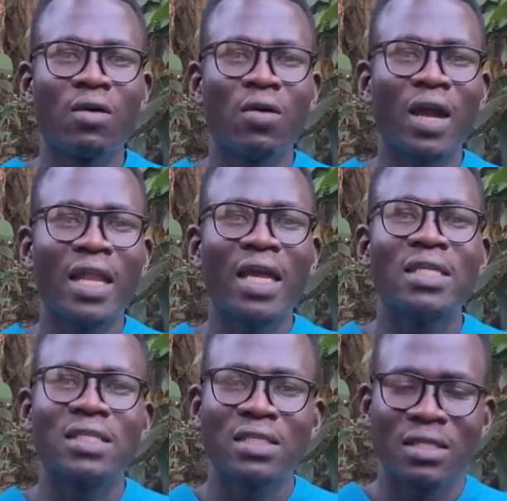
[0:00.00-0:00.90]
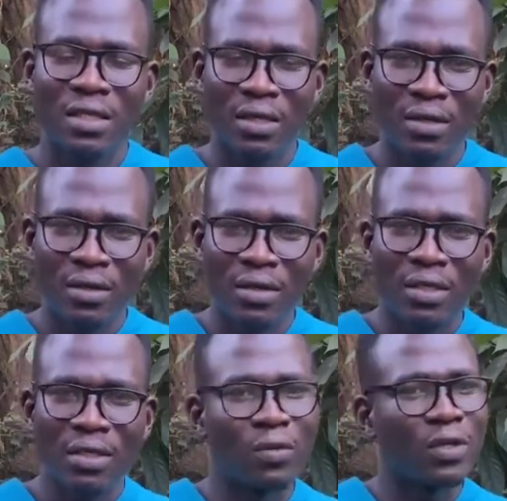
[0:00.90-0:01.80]
organize
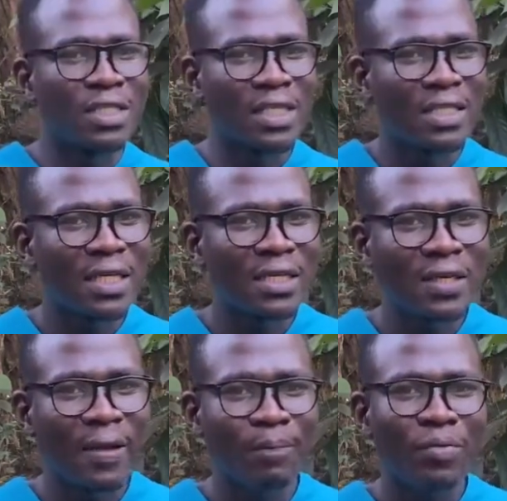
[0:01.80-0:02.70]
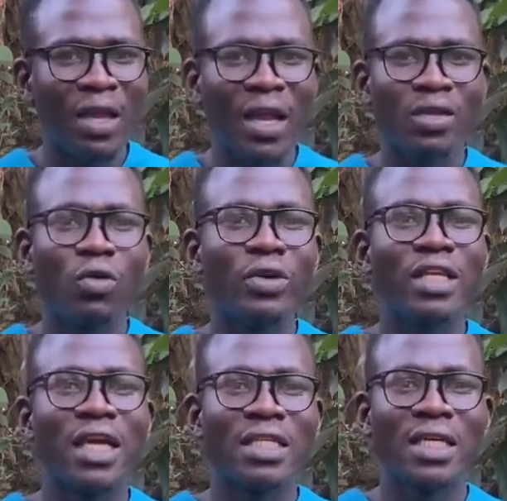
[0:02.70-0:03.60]
on a certain day and
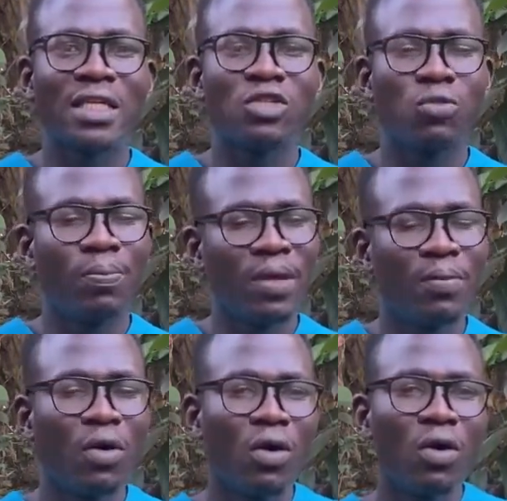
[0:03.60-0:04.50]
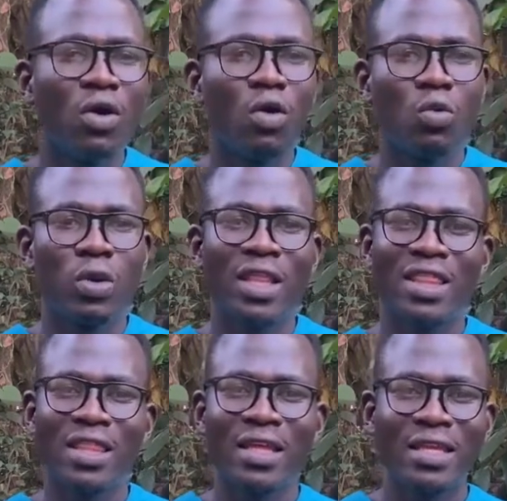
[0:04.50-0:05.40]
only attend to people
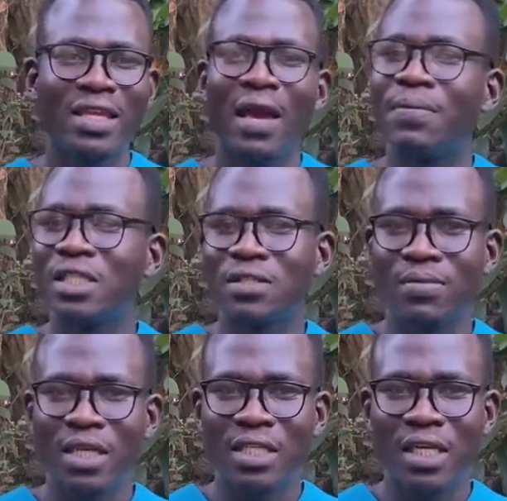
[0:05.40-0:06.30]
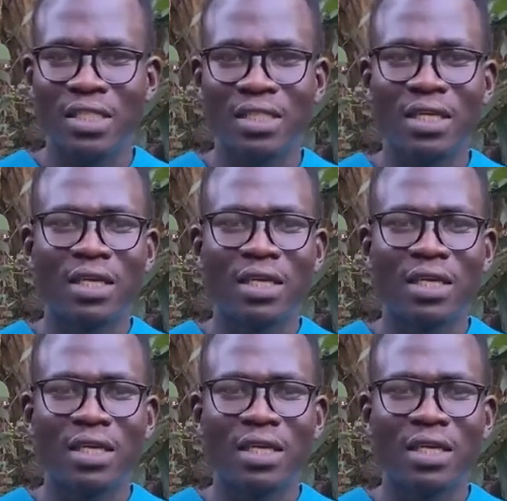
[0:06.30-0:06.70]
with diabetes mellitus.